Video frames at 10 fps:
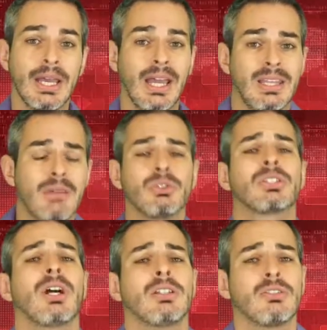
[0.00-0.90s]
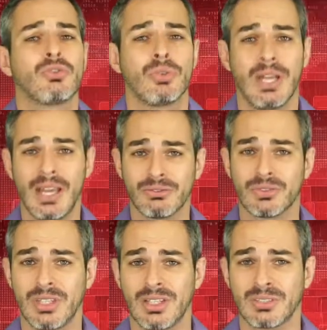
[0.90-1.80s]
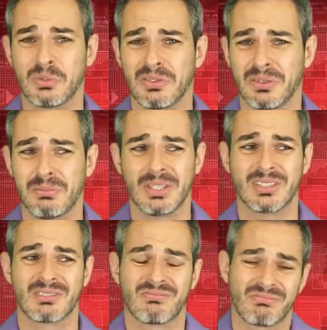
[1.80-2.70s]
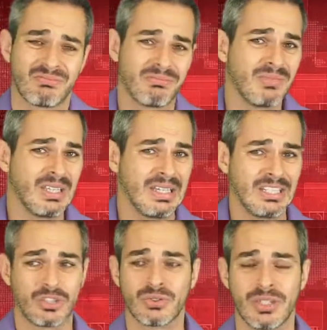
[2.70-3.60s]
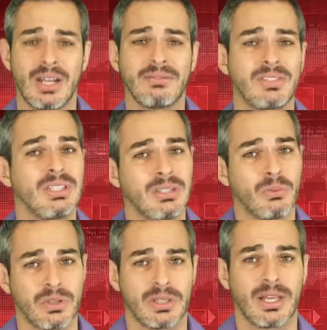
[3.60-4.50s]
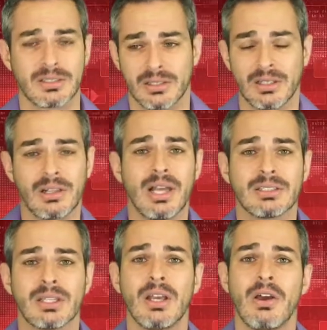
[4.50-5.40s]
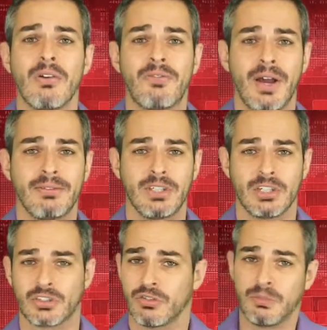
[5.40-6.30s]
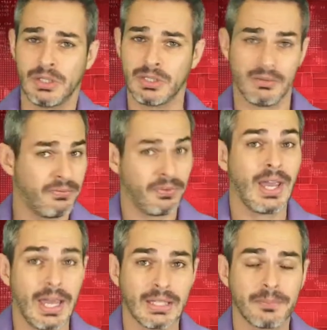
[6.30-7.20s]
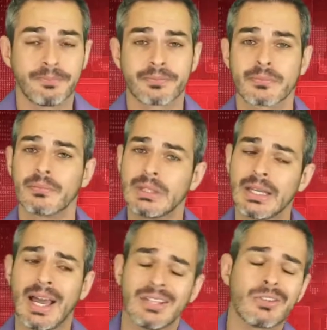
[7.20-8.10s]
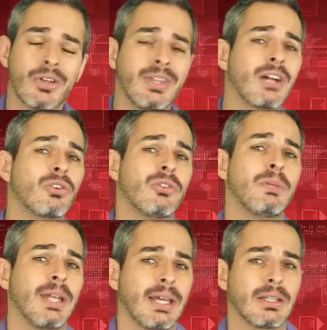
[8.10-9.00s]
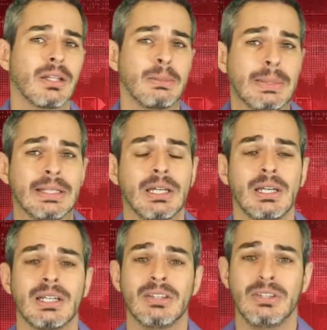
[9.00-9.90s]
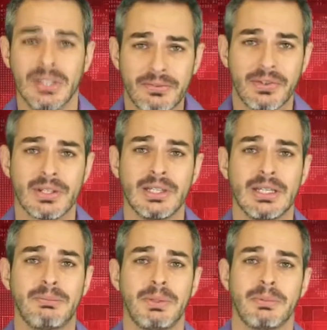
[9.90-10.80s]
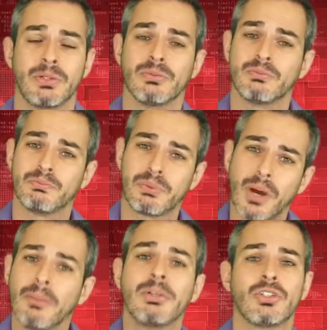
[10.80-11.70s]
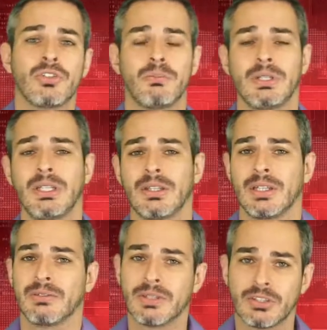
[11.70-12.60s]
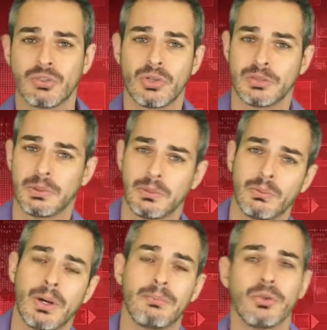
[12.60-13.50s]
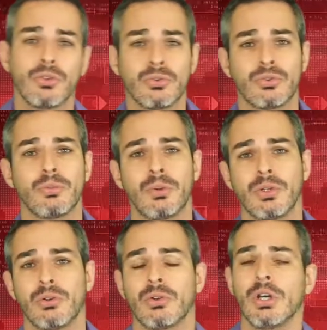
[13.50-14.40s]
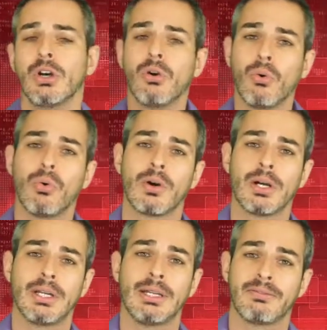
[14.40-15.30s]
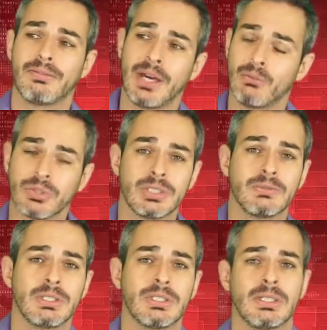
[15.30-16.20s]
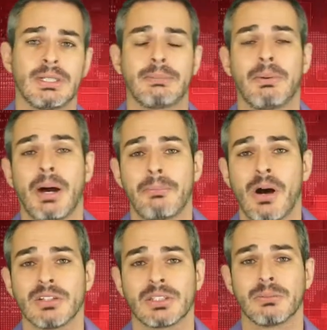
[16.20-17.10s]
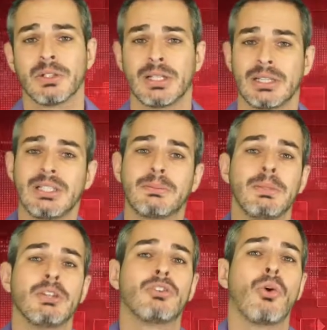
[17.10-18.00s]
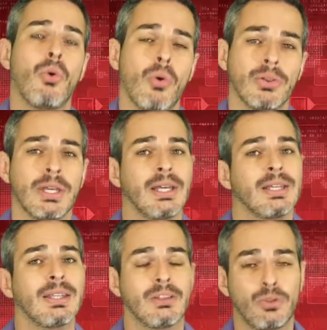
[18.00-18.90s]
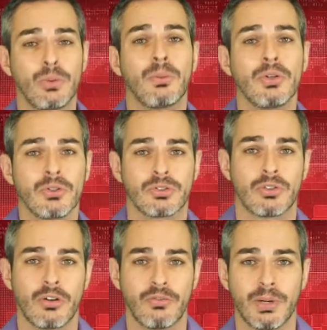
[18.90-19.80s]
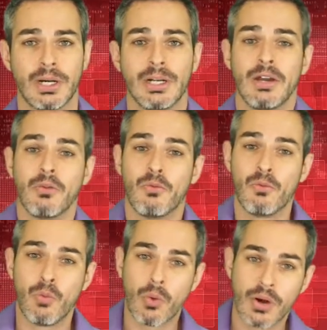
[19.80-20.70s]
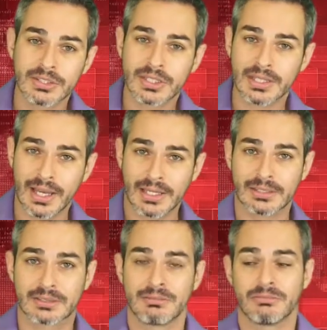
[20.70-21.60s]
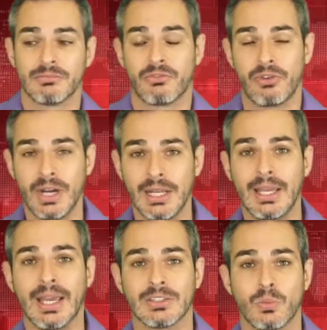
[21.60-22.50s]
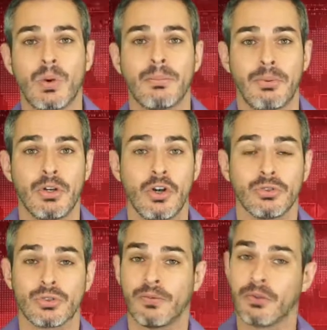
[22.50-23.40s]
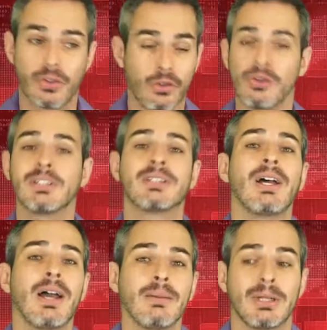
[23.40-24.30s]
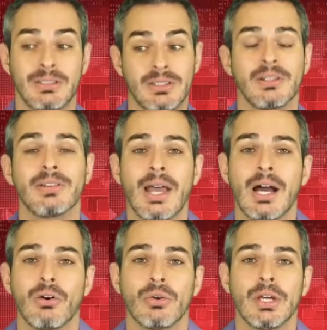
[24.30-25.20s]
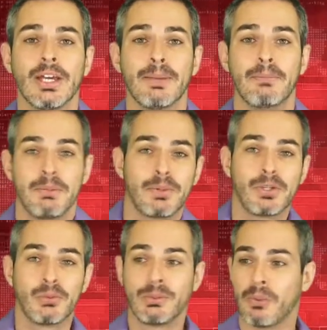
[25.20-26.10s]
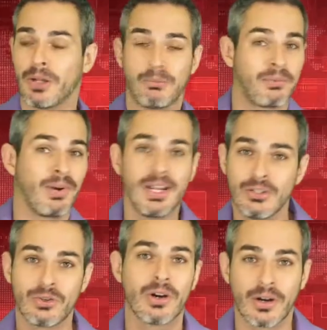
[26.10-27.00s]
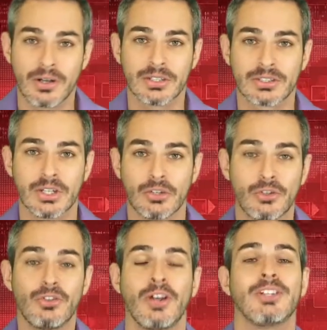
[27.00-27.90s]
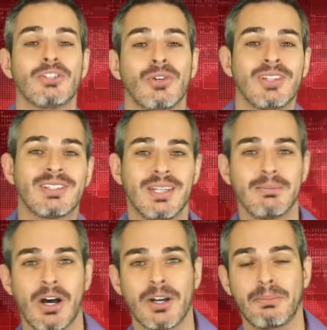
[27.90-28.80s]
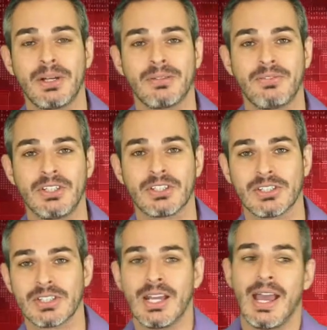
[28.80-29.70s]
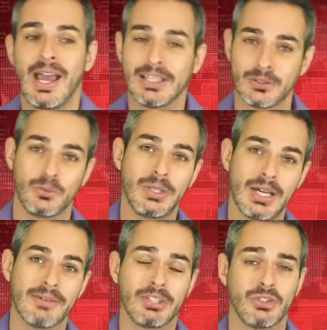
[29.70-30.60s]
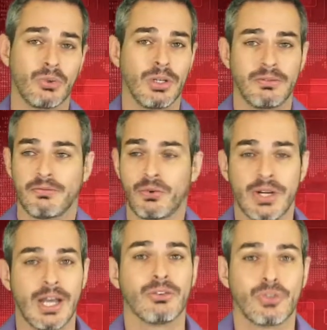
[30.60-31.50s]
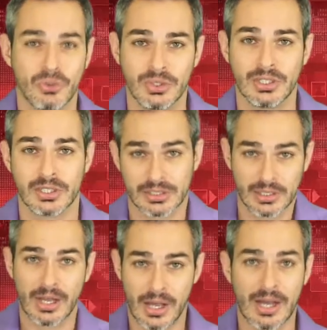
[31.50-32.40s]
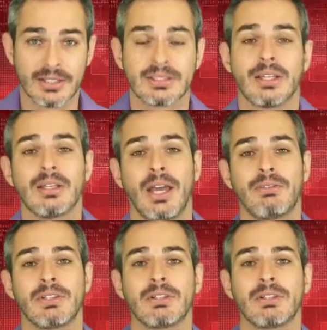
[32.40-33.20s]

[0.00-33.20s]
And that was kind of true. And I have to say that's one of the biggest issues that I've seen with Tesla in the last five years of being a fan I thought that could have been handled a little bit differently and people probably should have been either given a choice between 1.0 and 2.0 or if that wasn't even a, a, a possible at least been told that 2.0 software wasn't as ready as 1.0 so for the longest time until now people who would bought brand new cars could not enjoy the same autopilot features as we have enjoyed for now two years us having